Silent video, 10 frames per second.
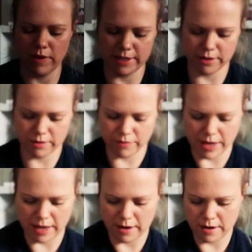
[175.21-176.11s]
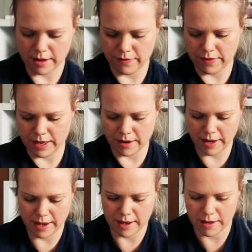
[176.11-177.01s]
restock of that, and then
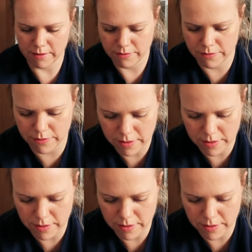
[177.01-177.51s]
I have,